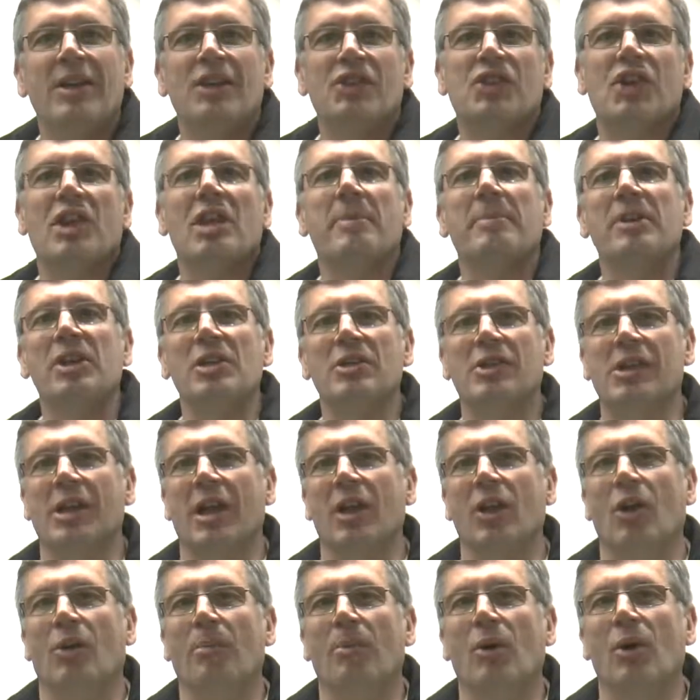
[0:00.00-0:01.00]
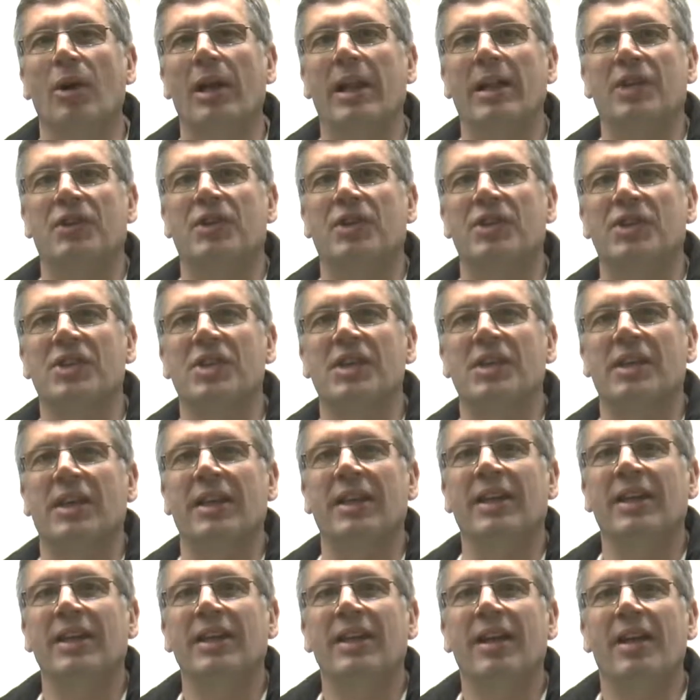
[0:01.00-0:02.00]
so they'll be using a lot more electricity.